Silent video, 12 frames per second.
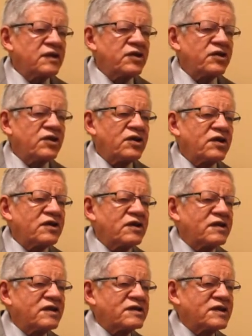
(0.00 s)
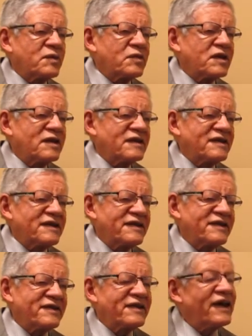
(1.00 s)
a learning disability,
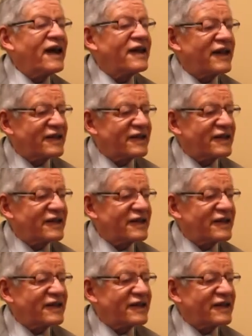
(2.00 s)
and